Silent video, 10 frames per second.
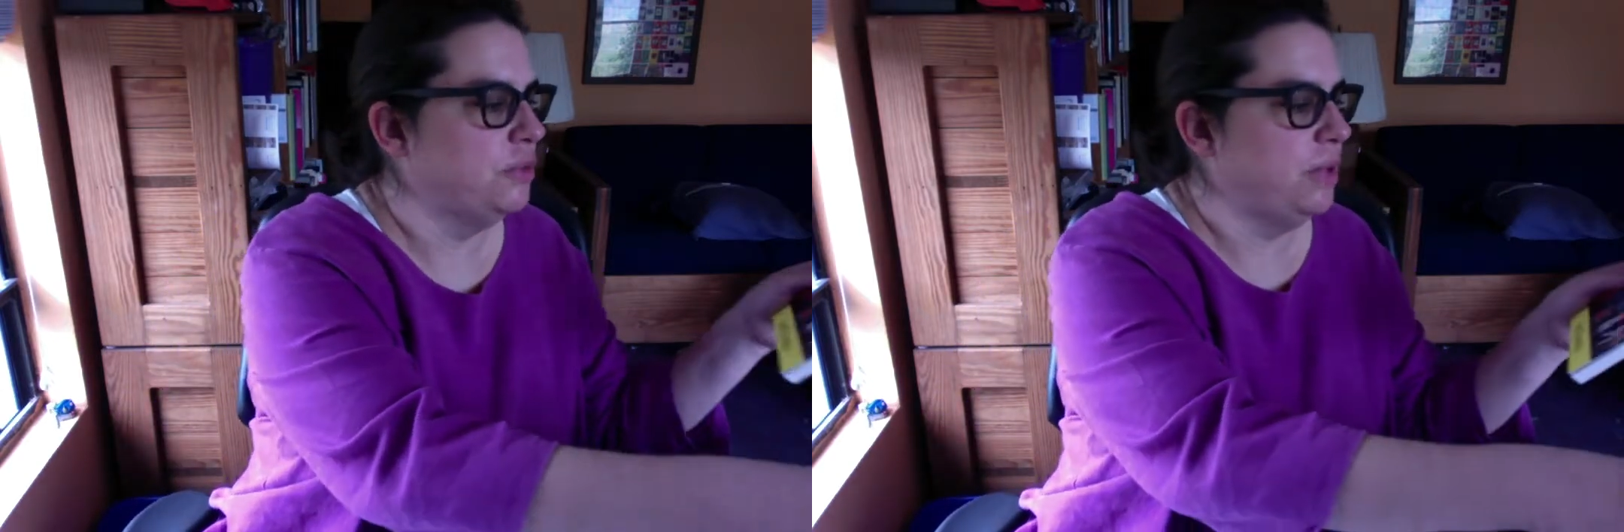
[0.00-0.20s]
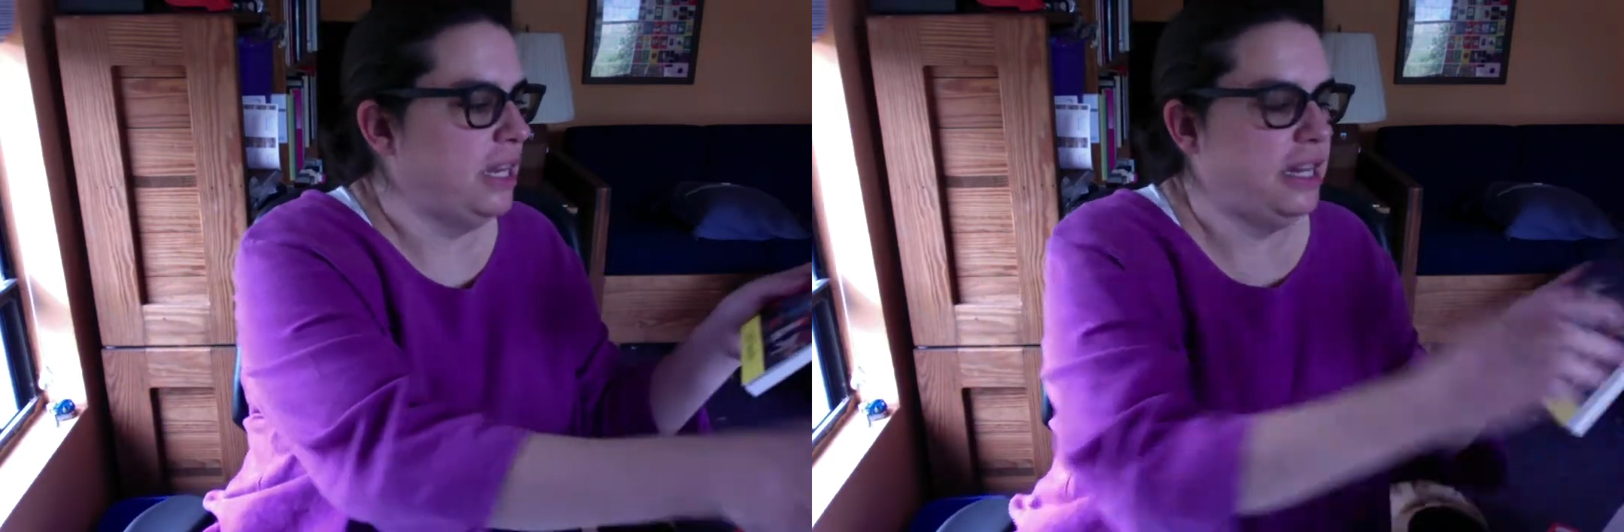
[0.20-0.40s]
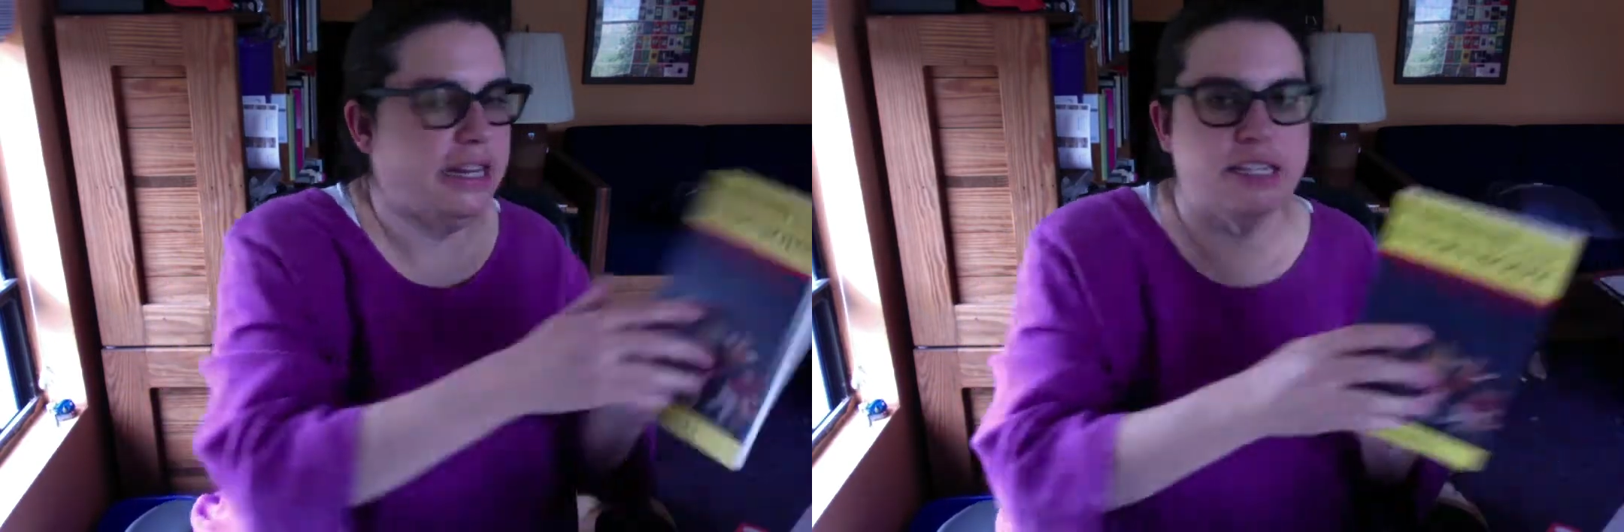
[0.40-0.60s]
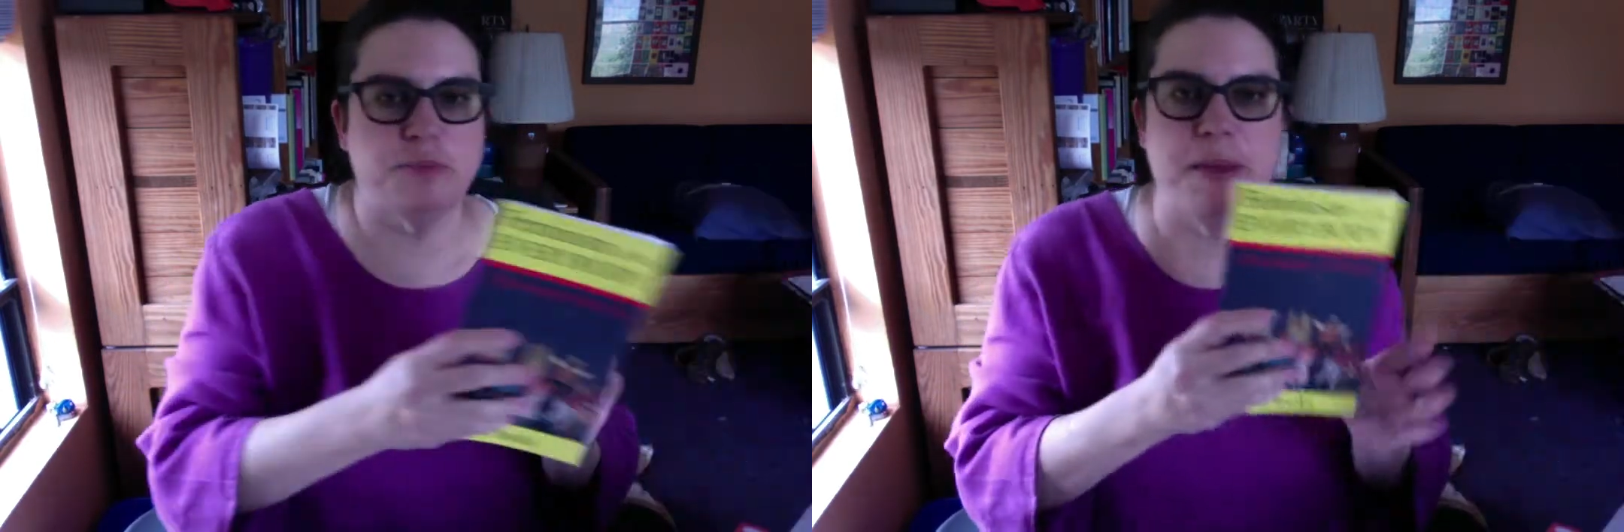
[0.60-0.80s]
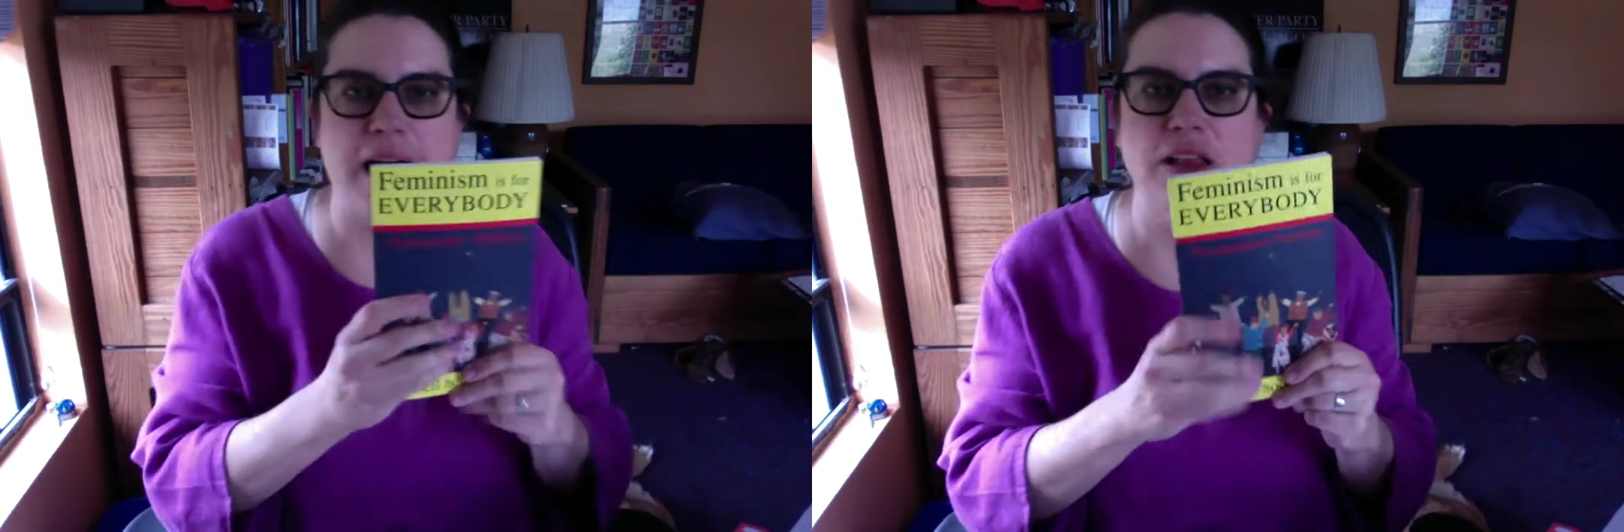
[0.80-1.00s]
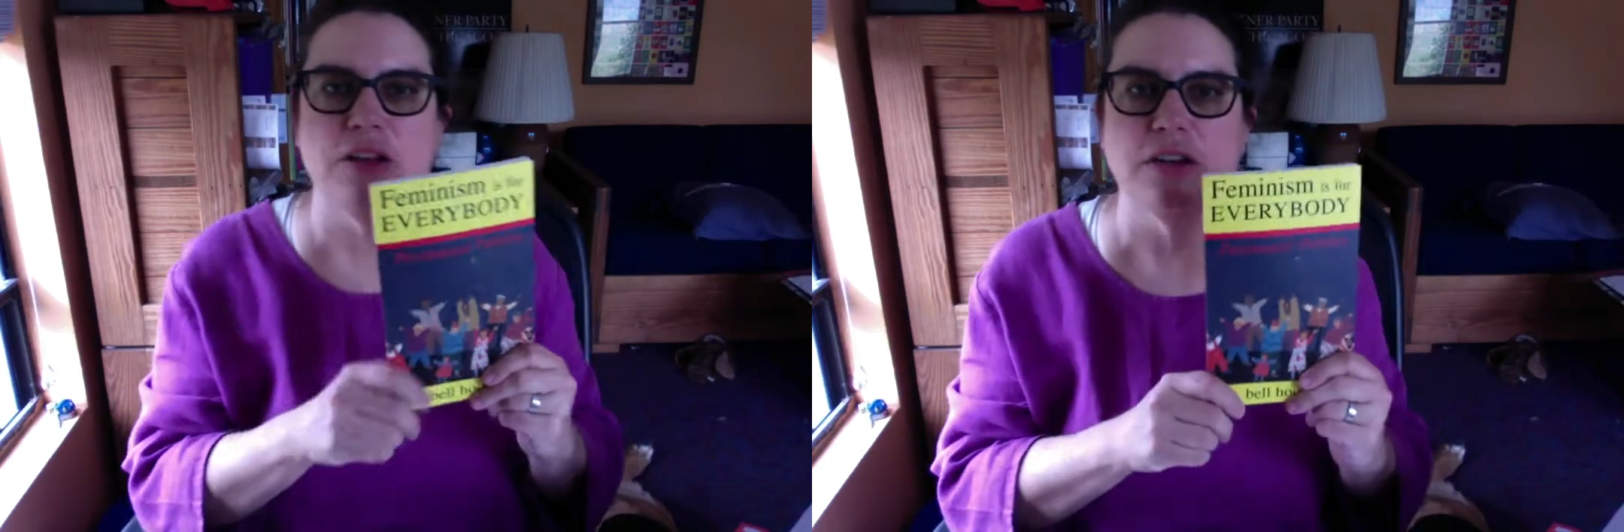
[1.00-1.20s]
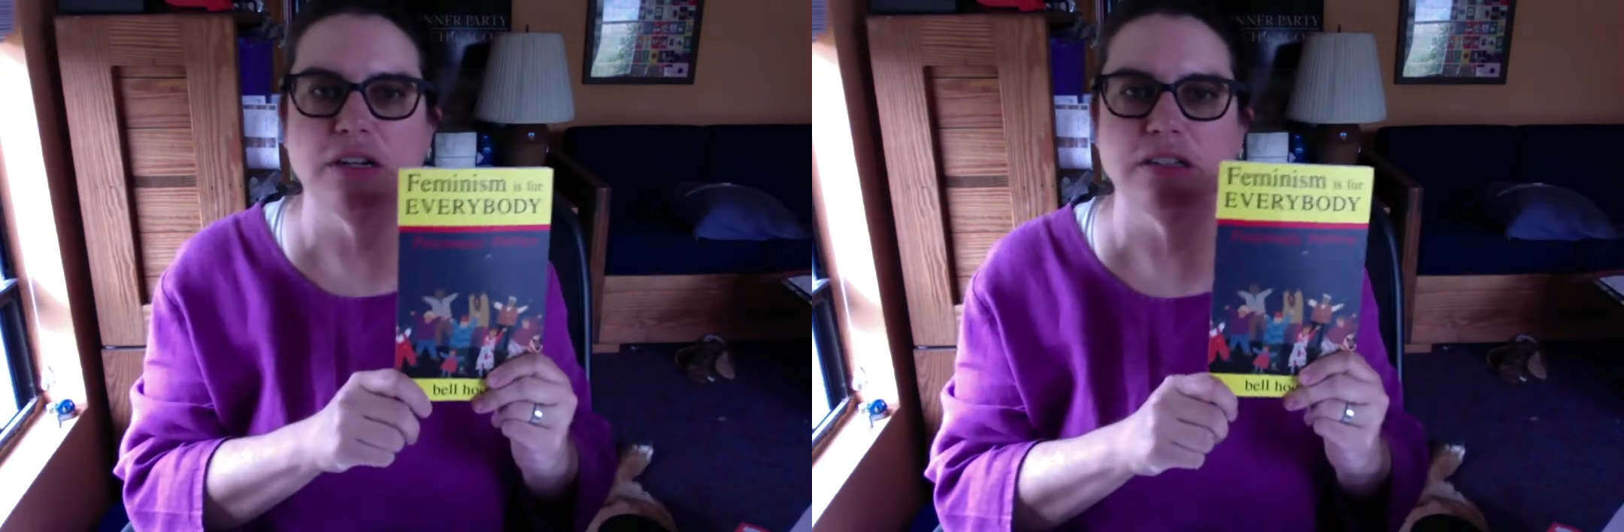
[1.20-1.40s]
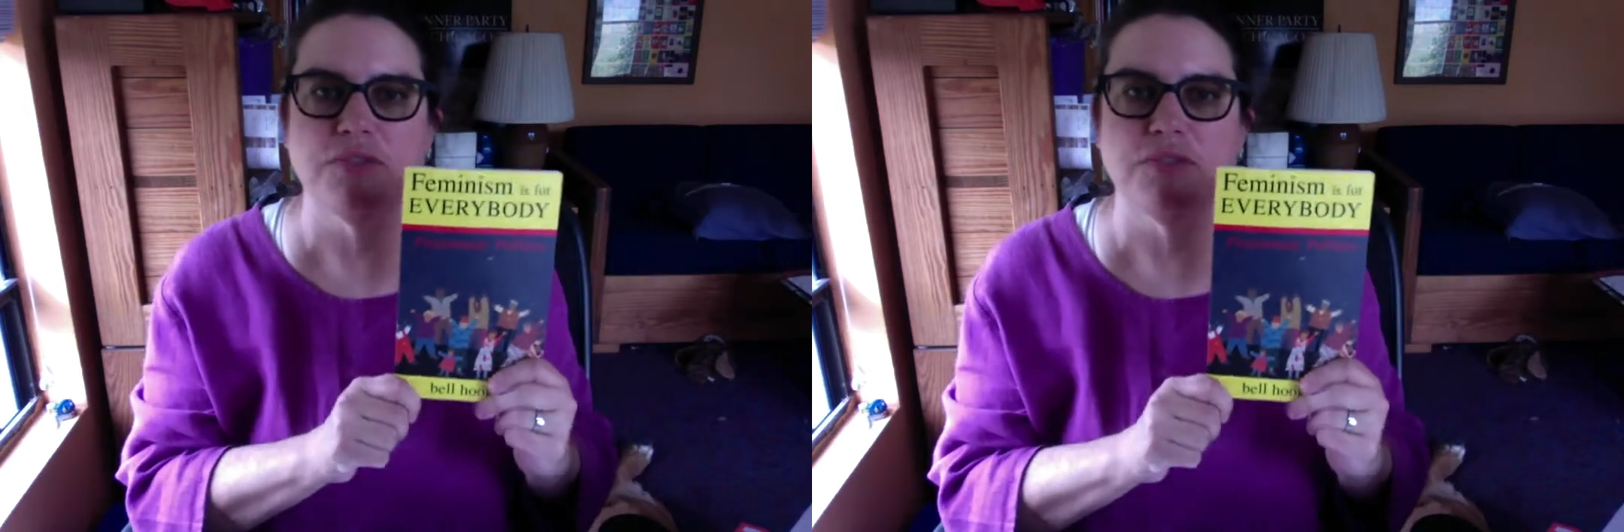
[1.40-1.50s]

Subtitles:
read is Bell Hooks,